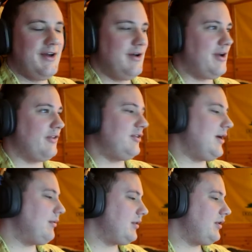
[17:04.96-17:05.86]
Okay, so
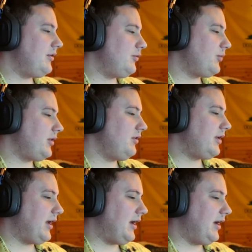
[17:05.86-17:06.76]
now what we're gonna do is we're gonna
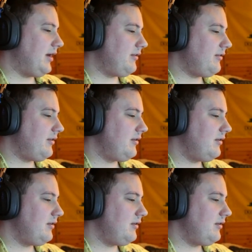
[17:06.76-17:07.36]
look at